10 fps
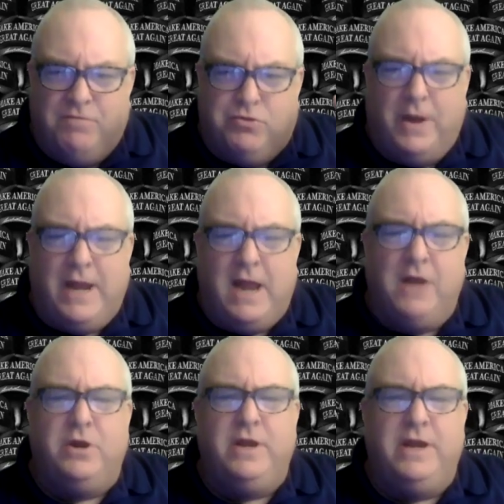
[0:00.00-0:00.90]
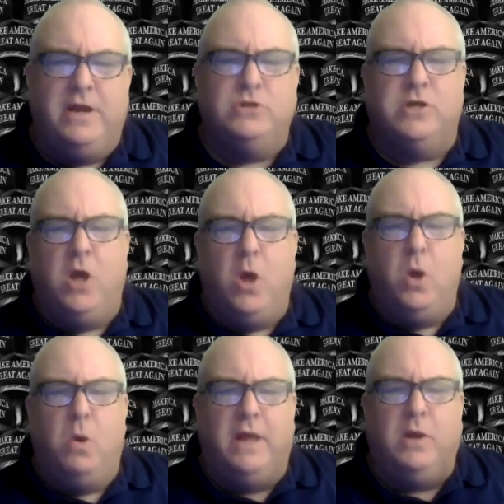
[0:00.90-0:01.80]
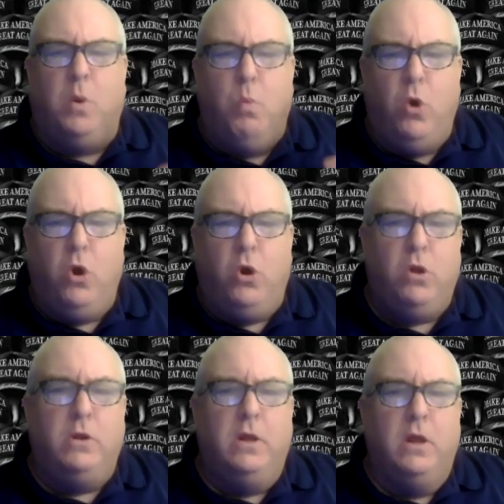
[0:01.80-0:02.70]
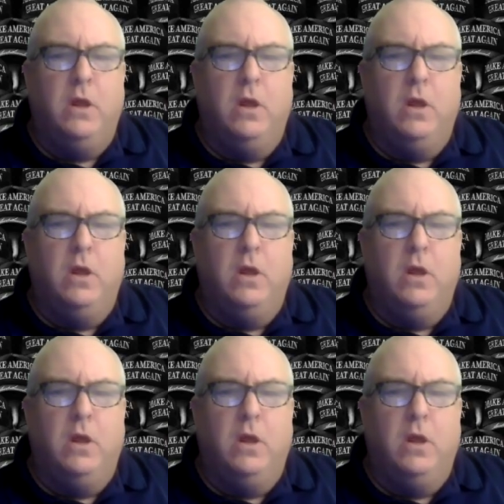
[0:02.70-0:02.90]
300 years ago, in a world